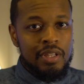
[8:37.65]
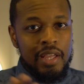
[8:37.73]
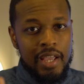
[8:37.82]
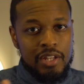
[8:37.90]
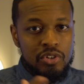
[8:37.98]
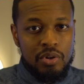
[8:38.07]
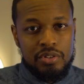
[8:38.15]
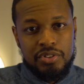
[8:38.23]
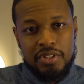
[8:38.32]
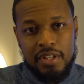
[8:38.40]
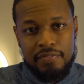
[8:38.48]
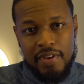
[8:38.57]
And you also
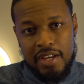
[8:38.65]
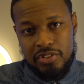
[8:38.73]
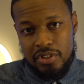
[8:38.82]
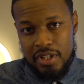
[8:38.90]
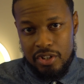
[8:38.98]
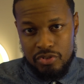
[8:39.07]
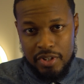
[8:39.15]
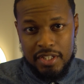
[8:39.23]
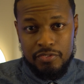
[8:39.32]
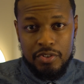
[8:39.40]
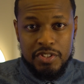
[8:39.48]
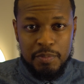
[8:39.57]
get faster data
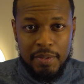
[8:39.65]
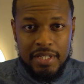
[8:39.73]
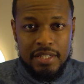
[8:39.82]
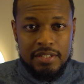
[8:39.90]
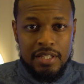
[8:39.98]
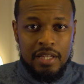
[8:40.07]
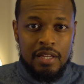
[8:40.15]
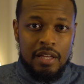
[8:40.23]
transfer speeds,